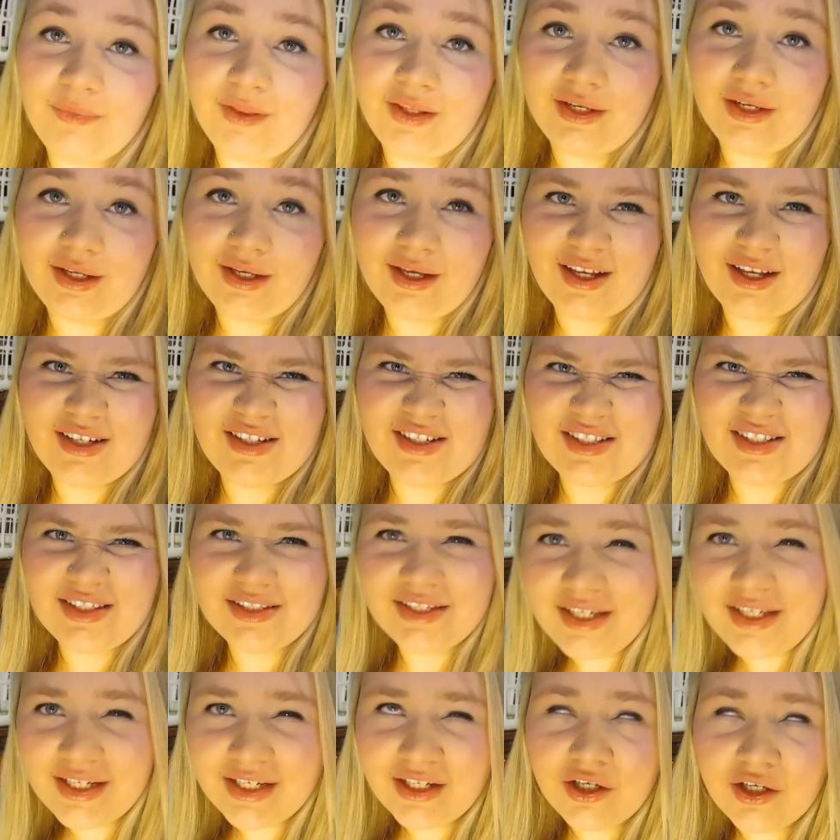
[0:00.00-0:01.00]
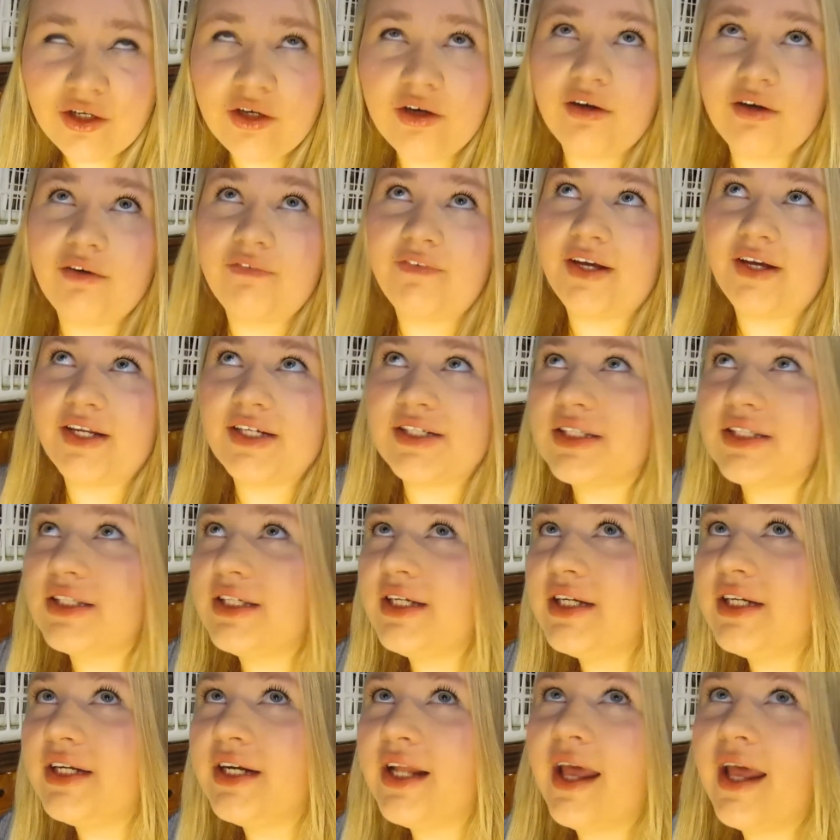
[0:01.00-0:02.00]
that it got deleted or if I
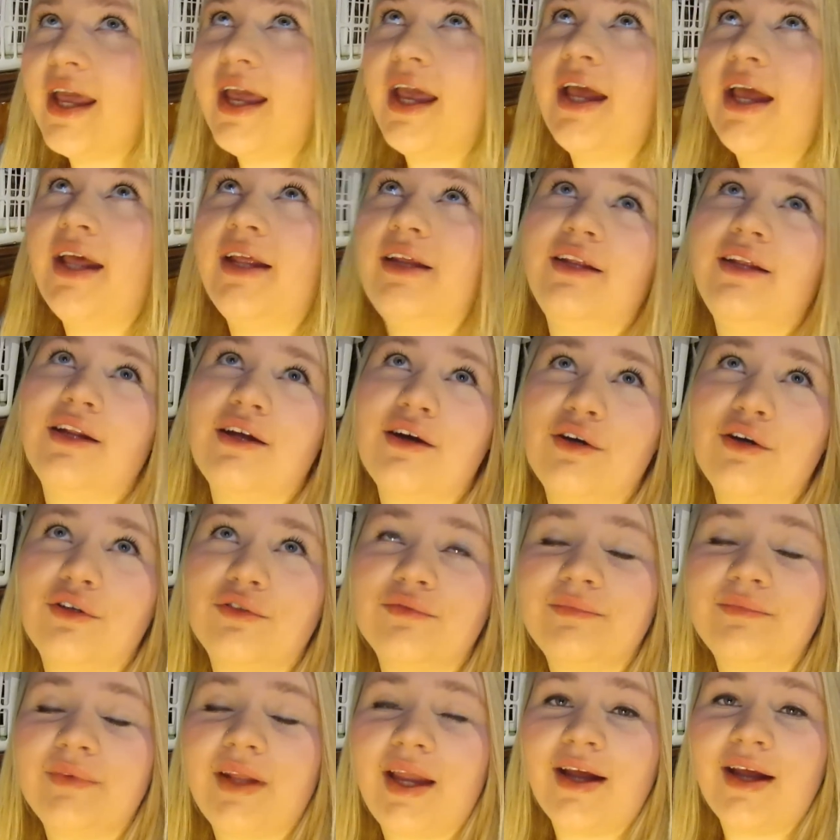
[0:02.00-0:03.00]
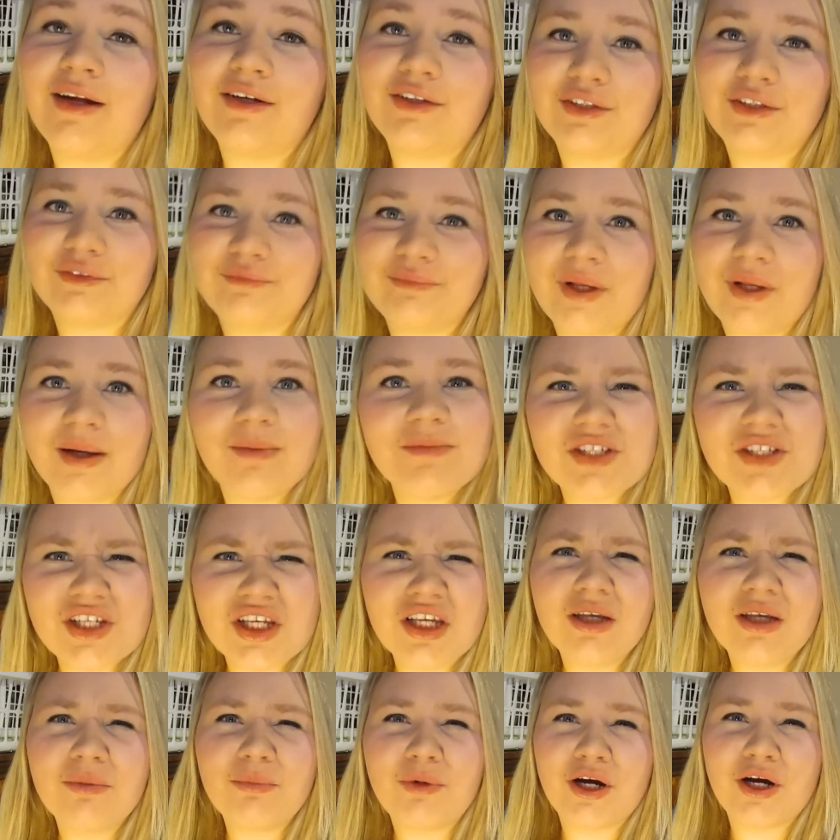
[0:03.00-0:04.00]
deleted it, you know, I don't know. I'm just
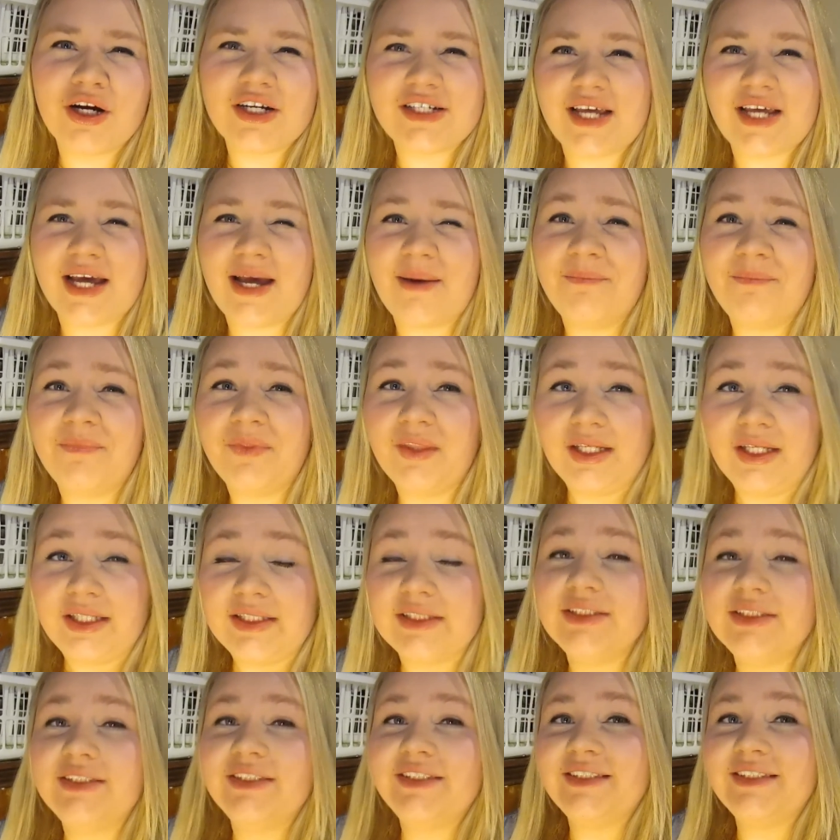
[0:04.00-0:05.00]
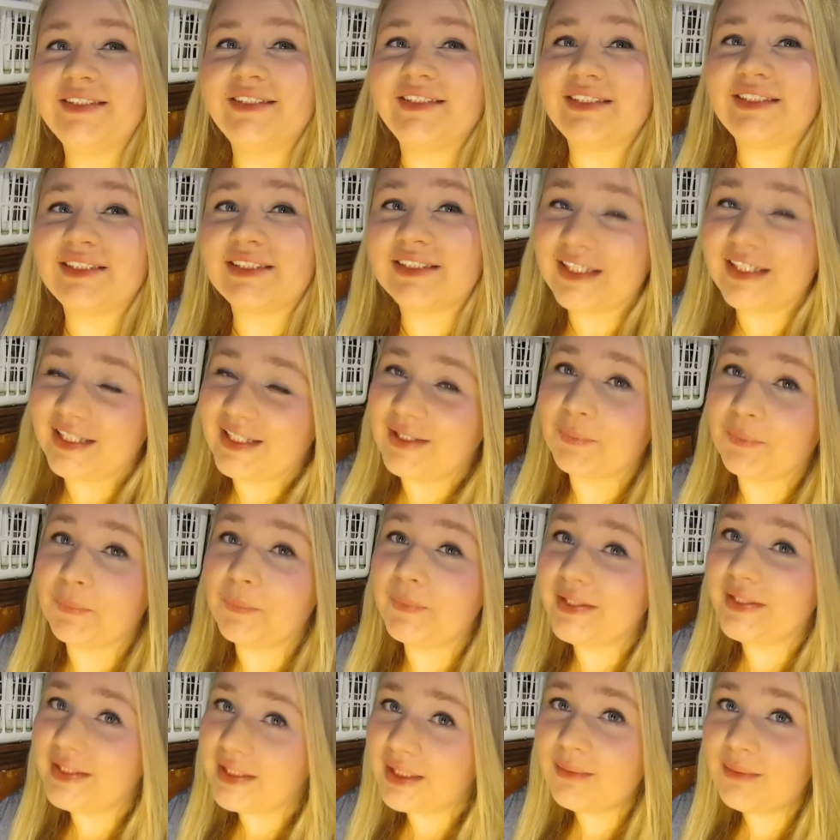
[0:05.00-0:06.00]
going to give him a hard time. He's going to get
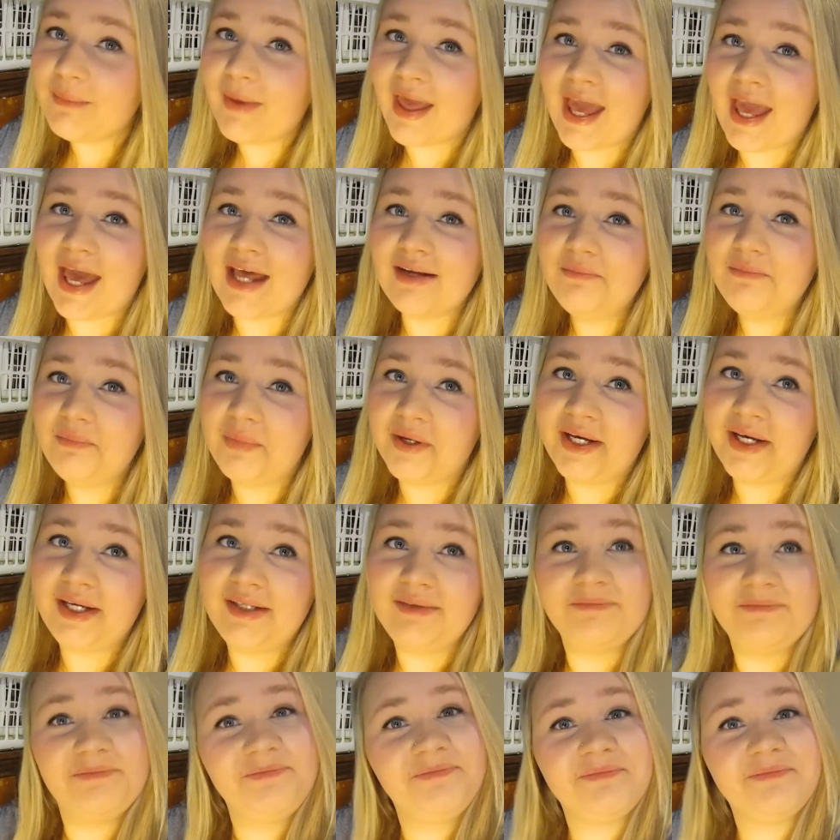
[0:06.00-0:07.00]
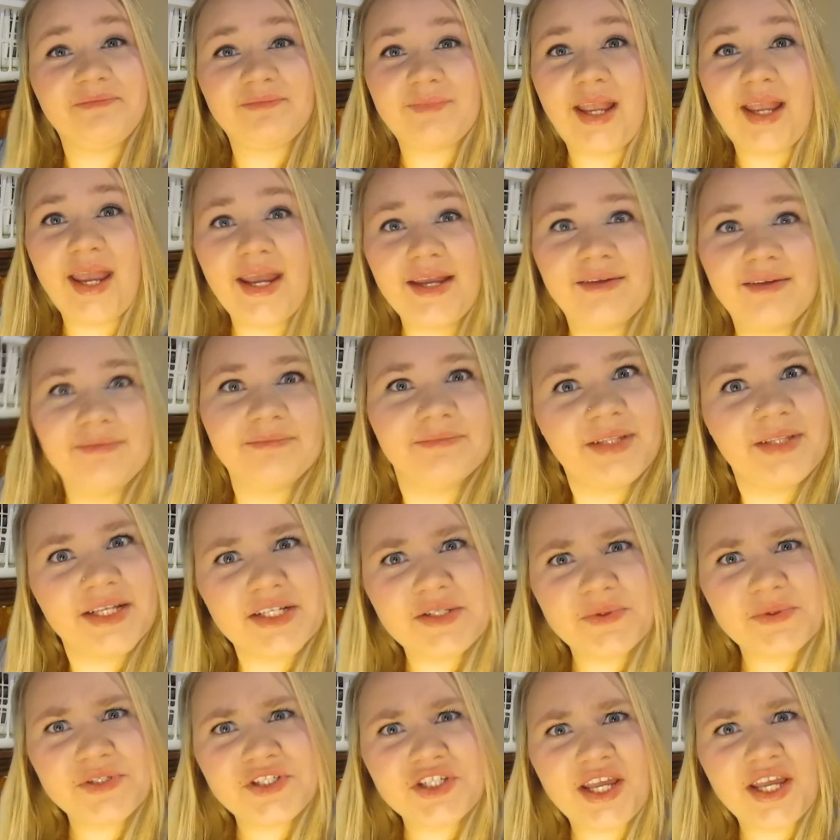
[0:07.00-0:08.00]
really mad, but Hey,
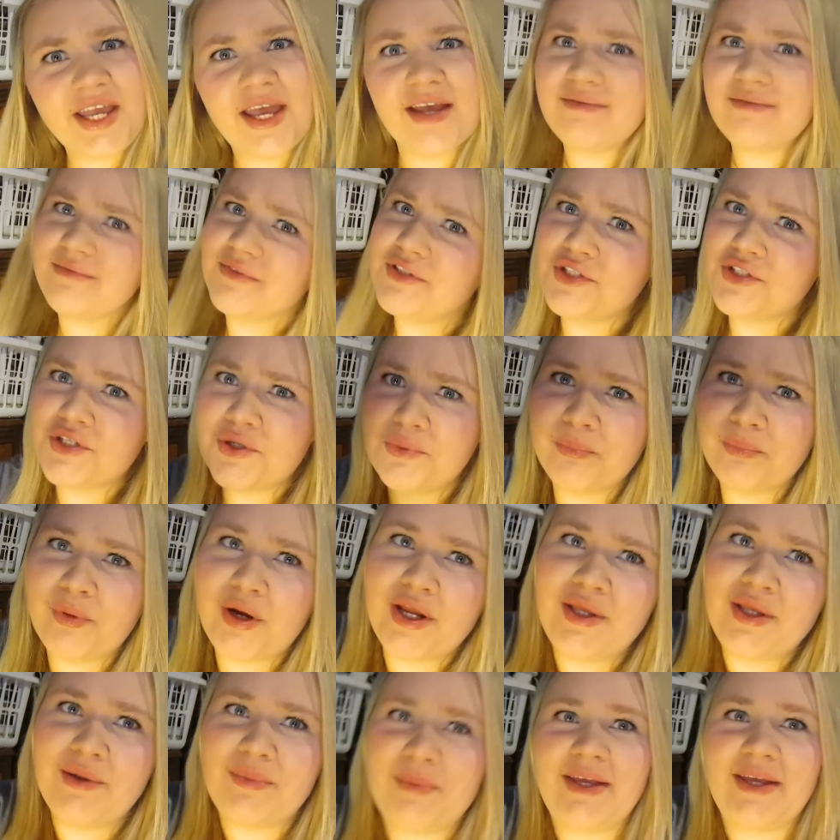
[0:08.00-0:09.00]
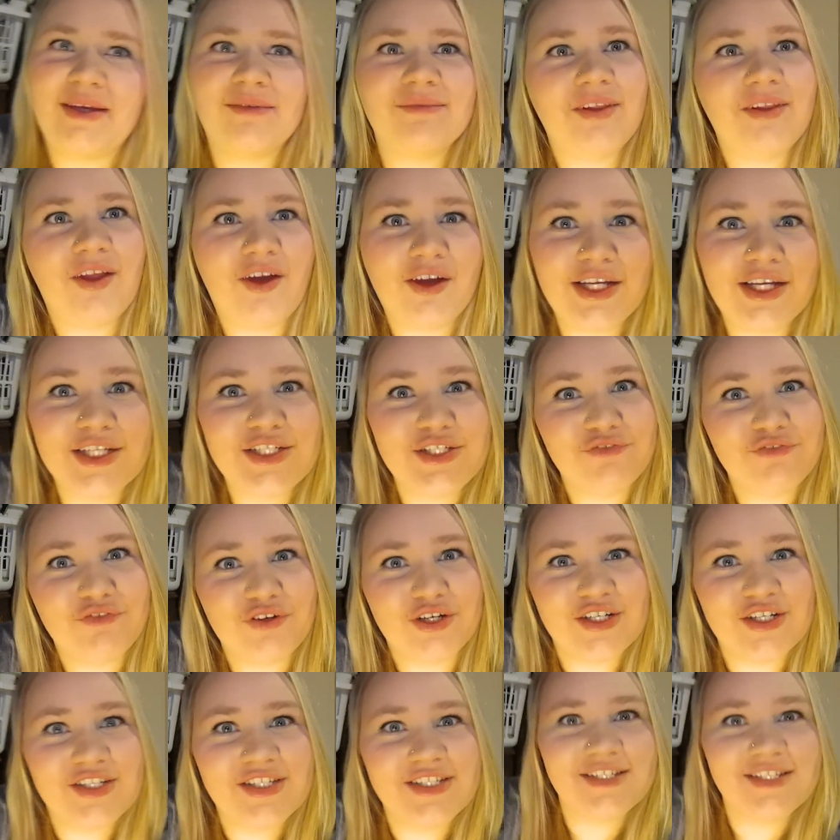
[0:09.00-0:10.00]
that's what you get. Don't prank me. I'll get you
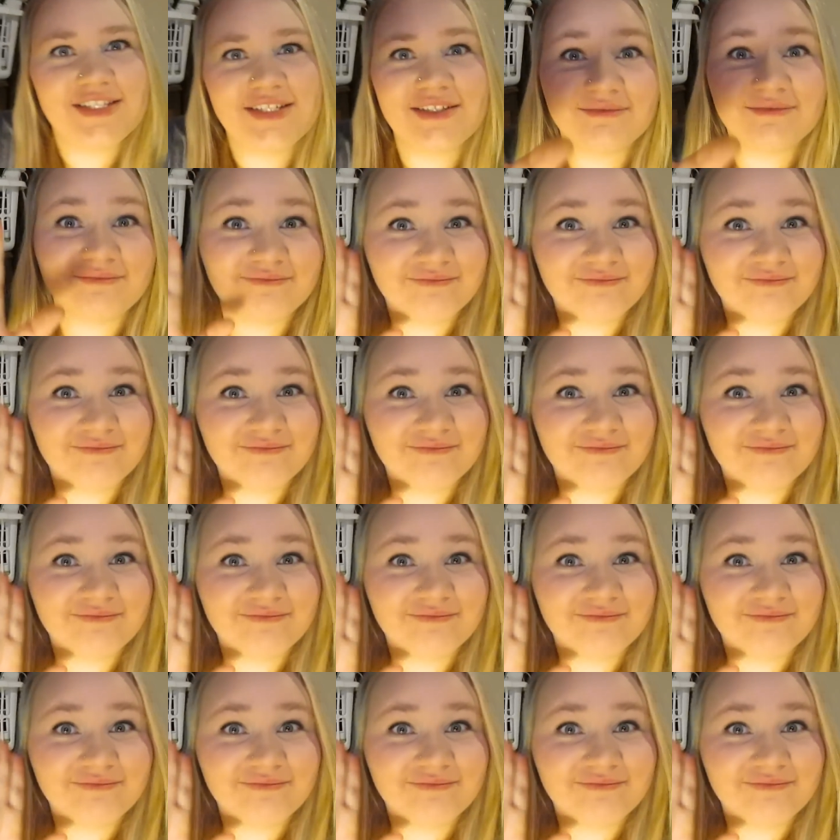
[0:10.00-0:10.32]
first.